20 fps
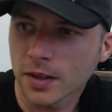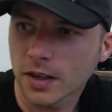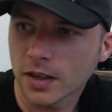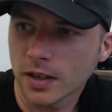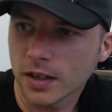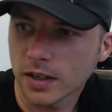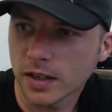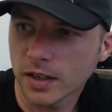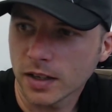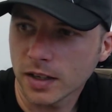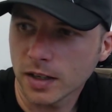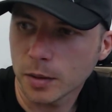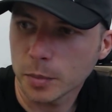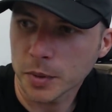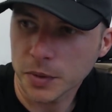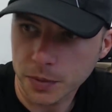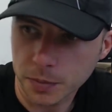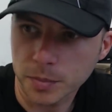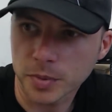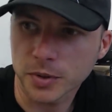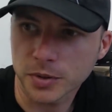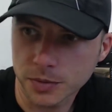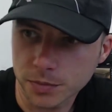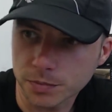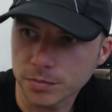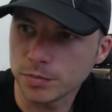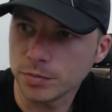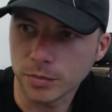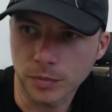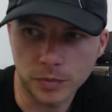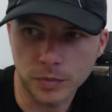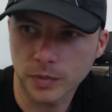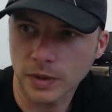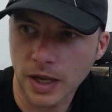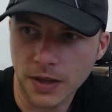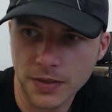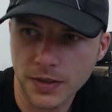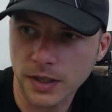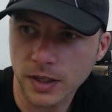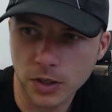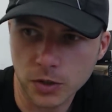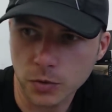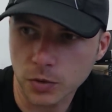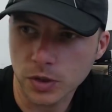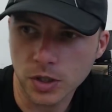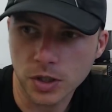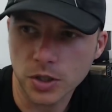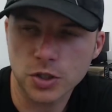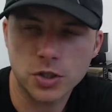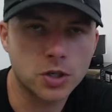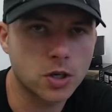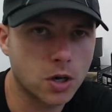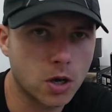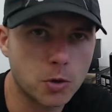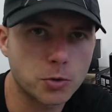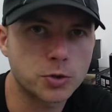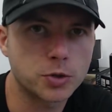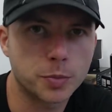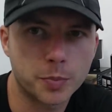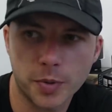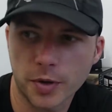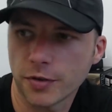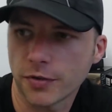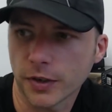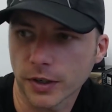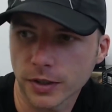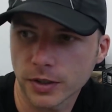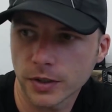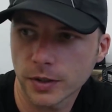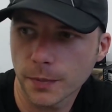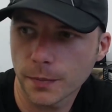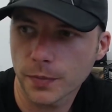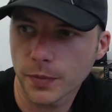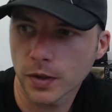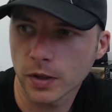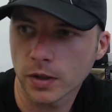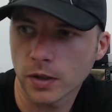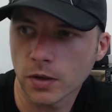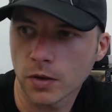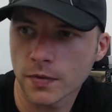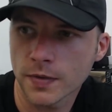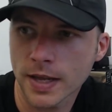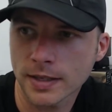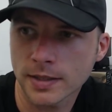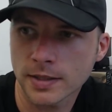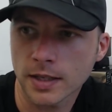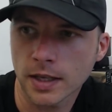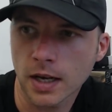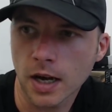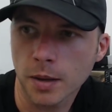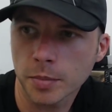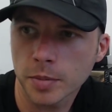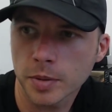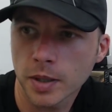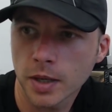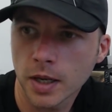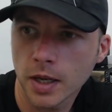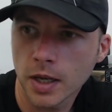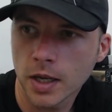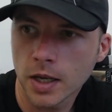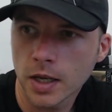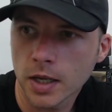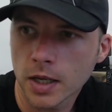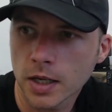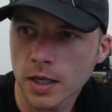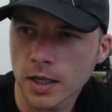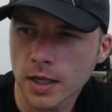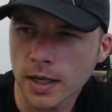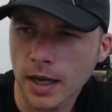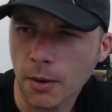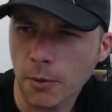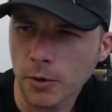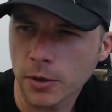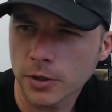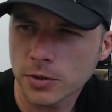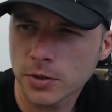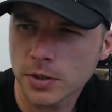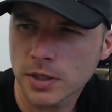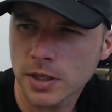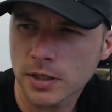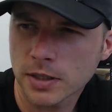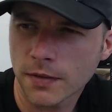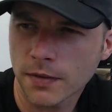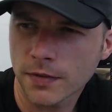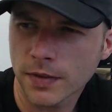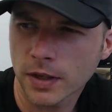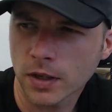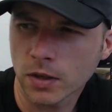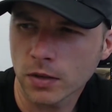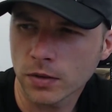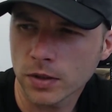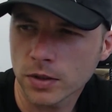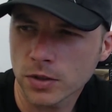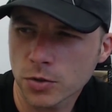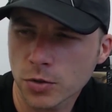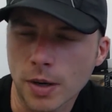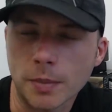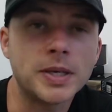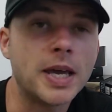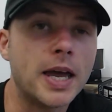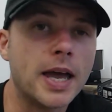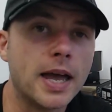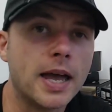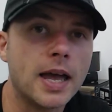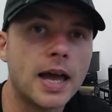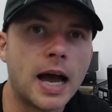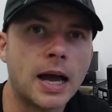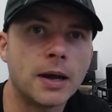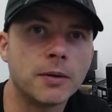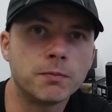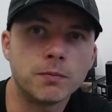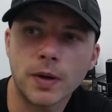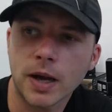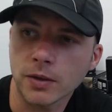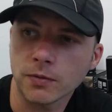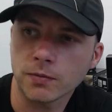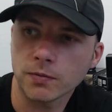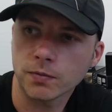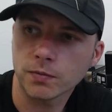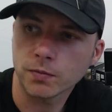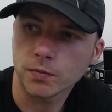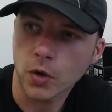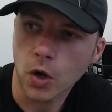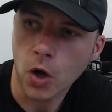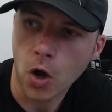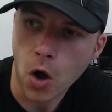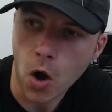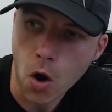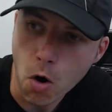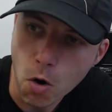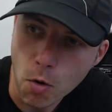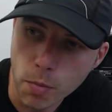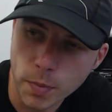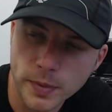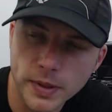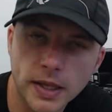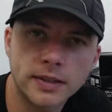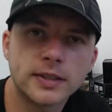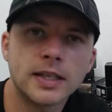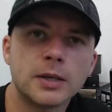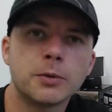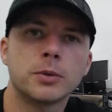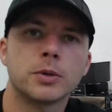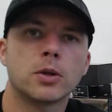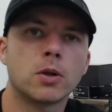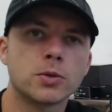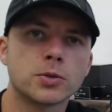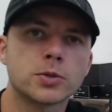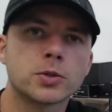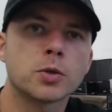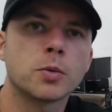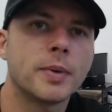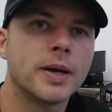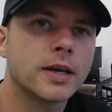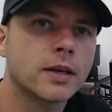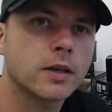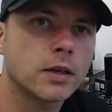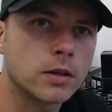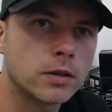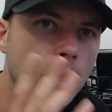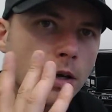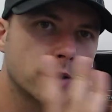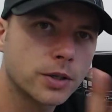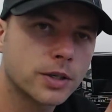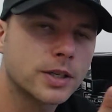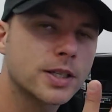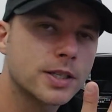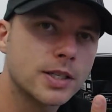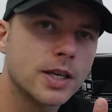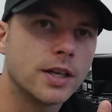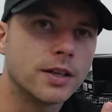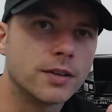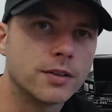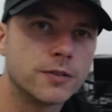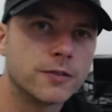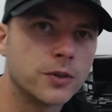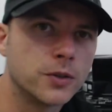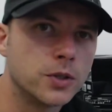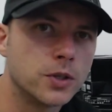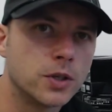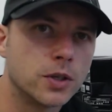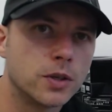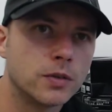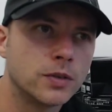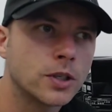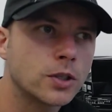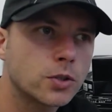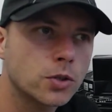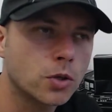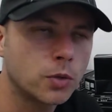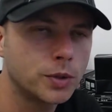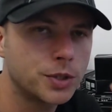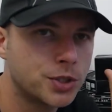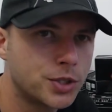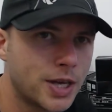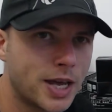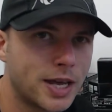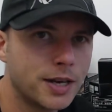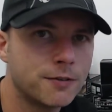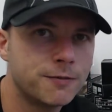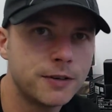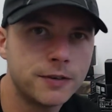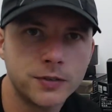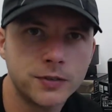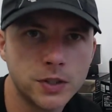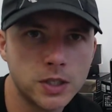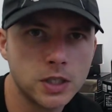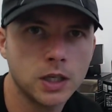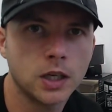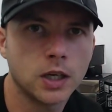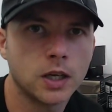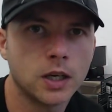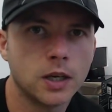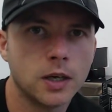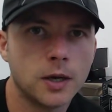But I think it is close to perfect on that setup. I wanted to say something on this strap. Yeah, I hope that they will also make another cassette for the not only 1050.